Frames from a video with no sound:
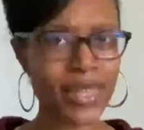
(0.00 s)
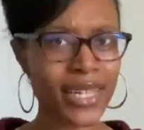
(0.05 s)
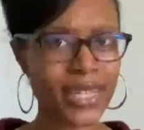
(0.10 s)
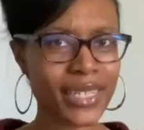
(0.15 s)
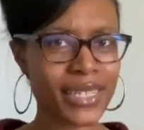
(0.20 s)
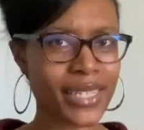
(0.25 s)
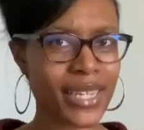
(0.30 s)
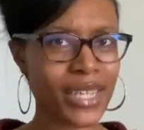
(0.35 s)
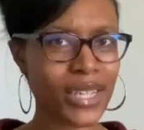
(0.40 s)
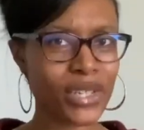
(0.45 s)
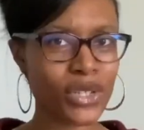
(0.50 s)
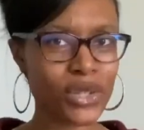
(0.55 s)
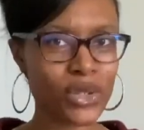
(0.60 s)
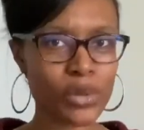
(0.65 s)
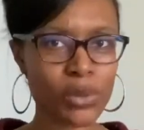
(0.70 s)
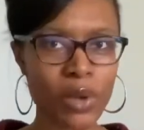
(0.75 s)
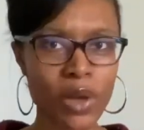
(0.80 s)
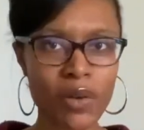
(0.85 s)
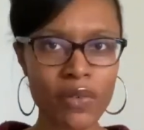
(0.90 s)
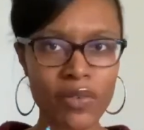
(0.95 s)
10 to
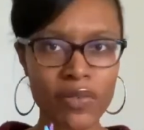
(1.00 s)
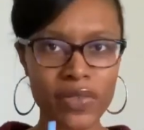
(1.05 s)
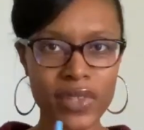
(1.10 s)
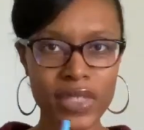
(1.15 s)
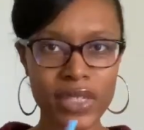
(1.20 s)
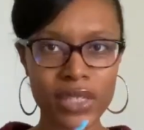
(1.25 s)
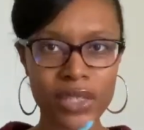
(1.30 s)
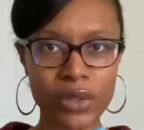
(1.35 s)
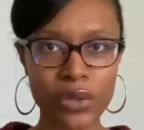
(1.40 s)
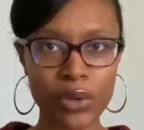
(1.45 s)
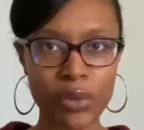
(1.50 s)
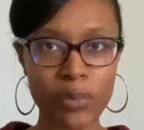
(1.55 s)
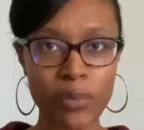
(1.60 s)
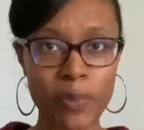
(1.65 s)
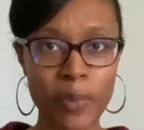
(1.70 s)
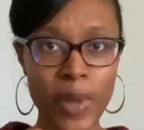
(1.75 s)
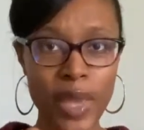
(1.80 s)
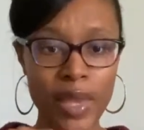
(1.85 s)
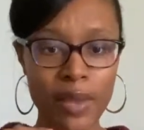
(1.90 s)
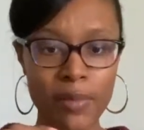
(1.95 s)
12 of these little
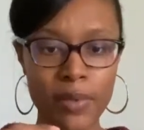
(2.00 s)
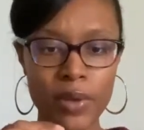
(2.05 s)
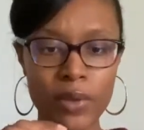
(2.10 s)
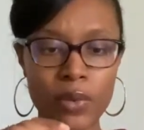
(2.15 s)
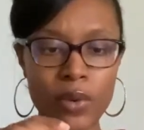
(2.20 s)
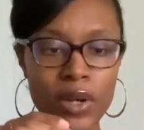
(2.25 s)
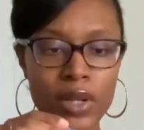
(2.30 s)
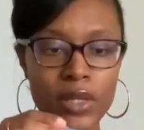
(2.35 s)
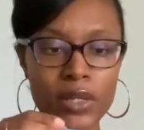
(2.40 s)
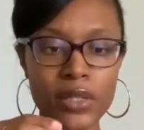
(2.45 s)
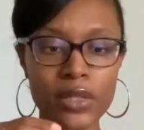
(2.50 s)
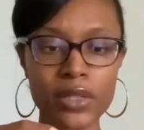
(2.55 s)
baby ones.